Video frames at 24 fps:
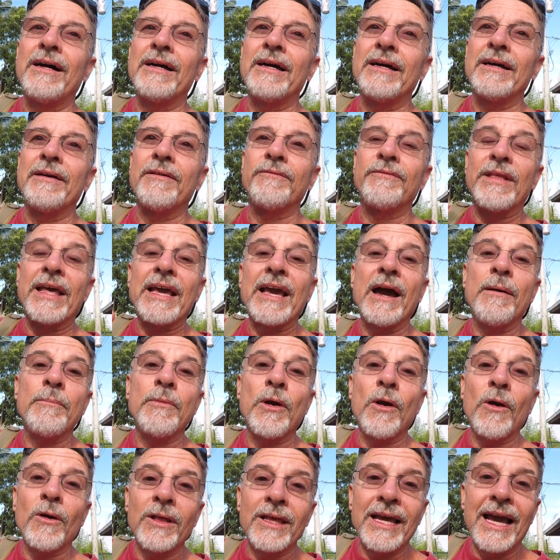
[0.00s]
if they come
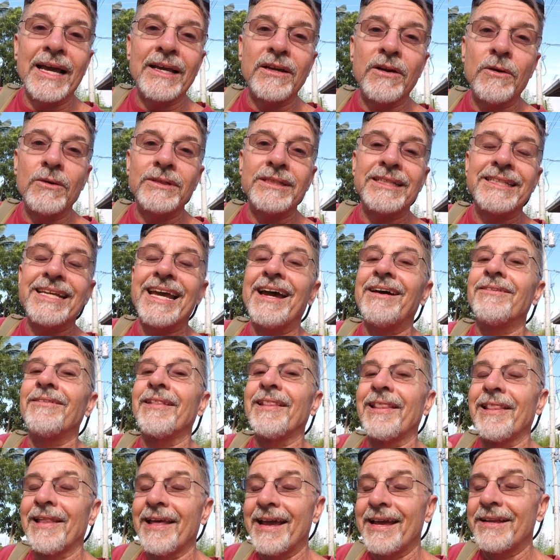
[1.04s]
early I can go into
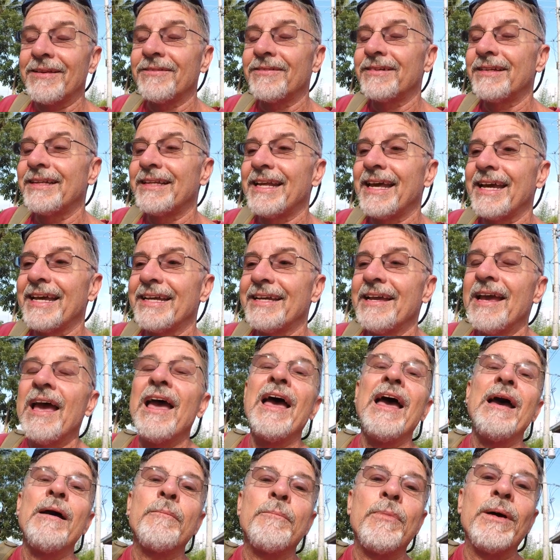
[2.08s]
town later in the day,
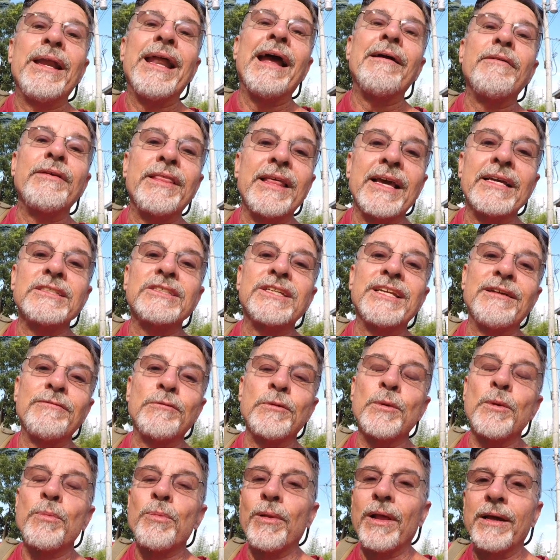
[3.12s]
but everything is going to have
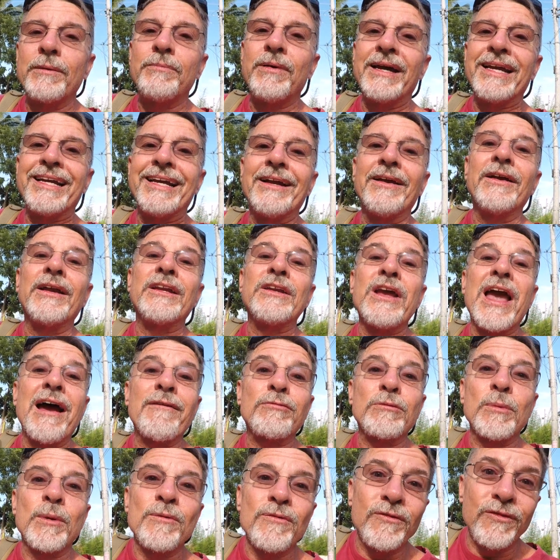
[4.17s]
to be played by ear, and you have
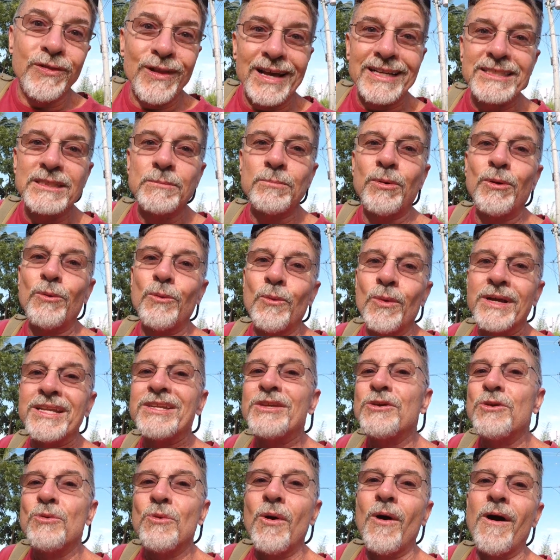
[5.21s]
to be flexible when
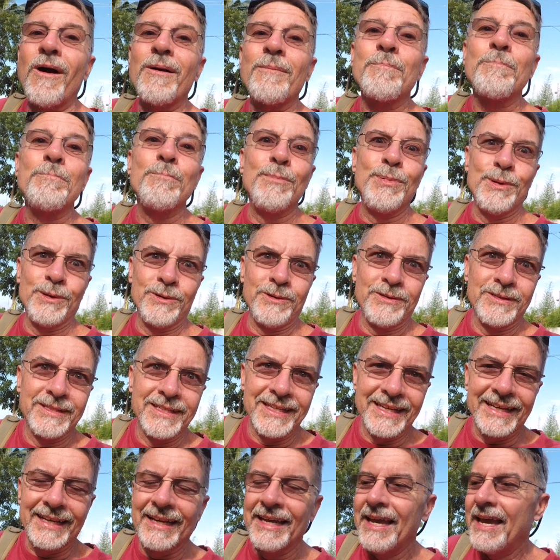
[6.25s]
you are
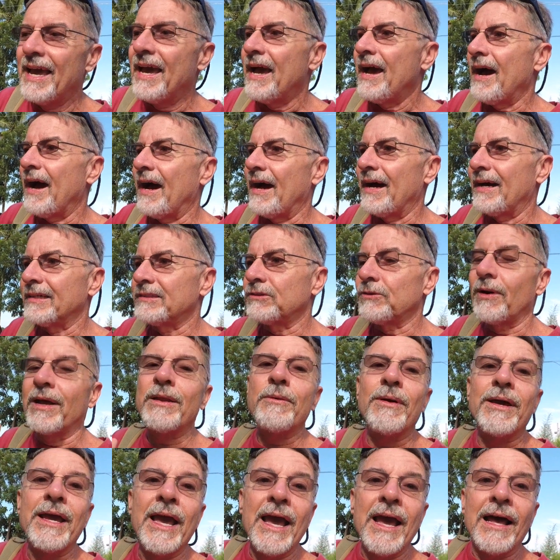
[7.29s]
building. So
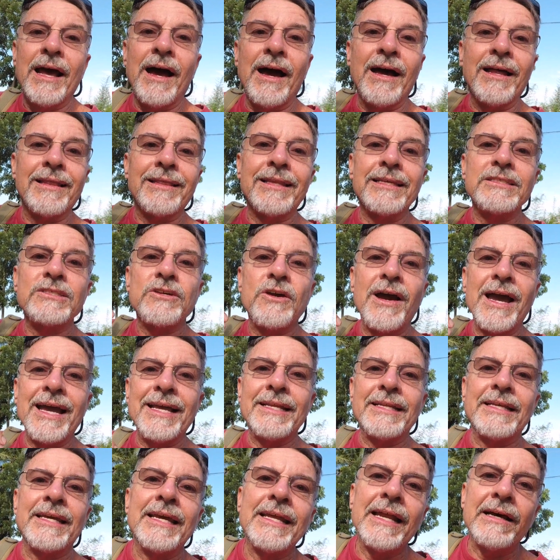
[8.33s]
anyway, let's go ahead
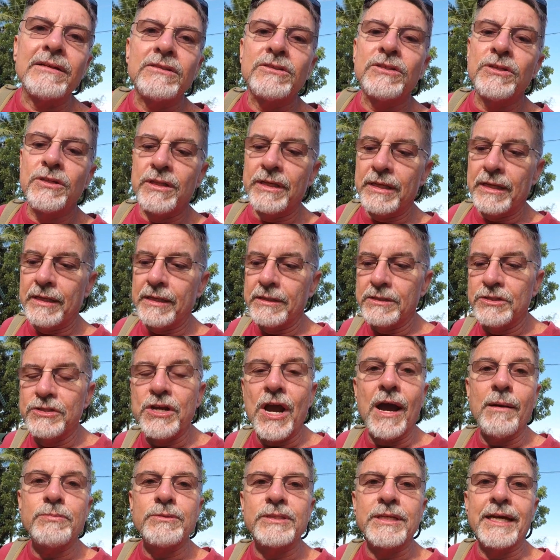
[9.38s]
and get out to the
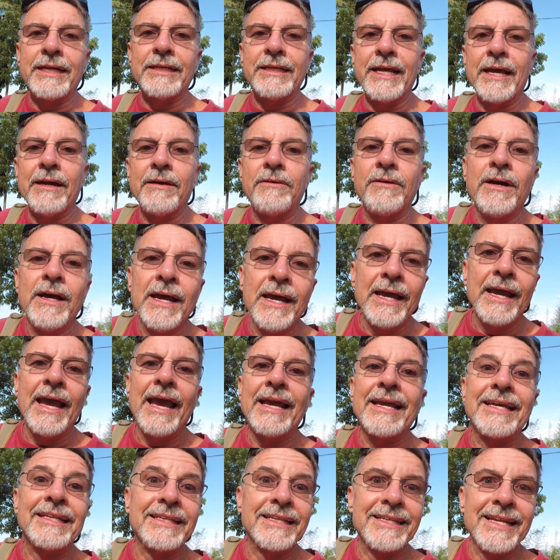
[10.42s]
job site now
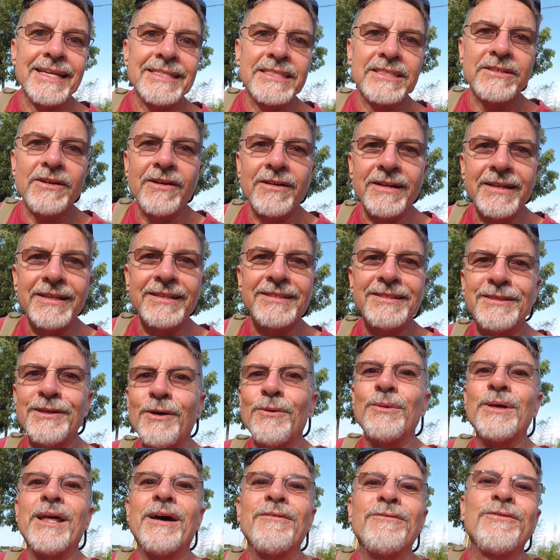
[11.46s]
and get the day started. So
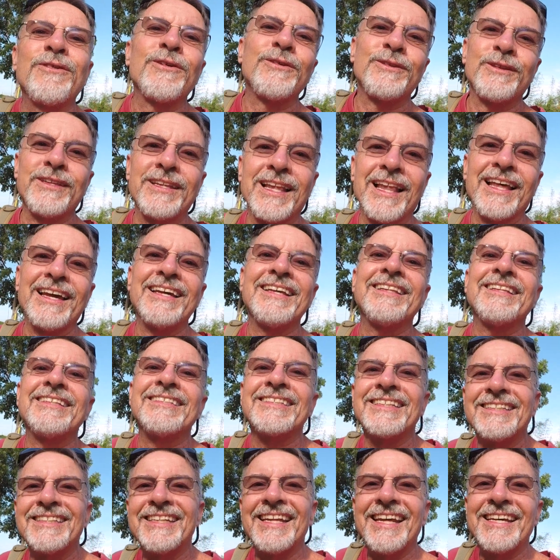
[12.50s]
without further delay, let's
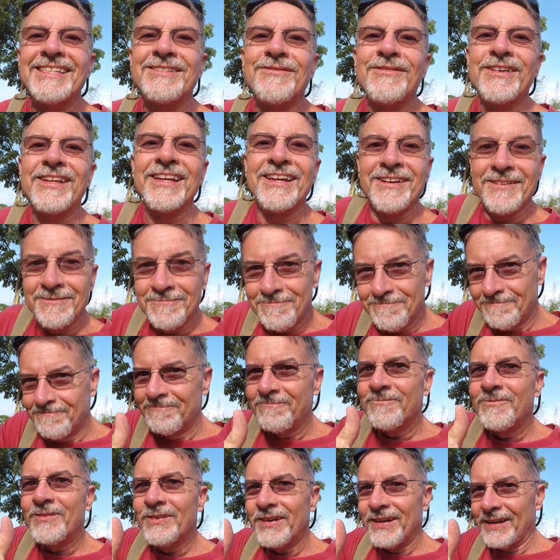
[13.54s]
get today's video
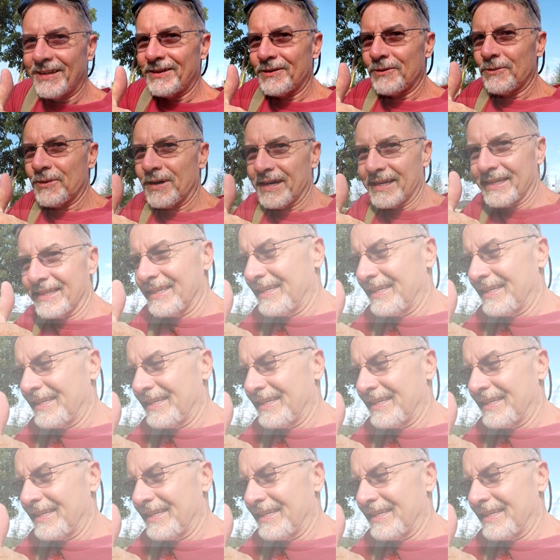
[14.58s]
underway.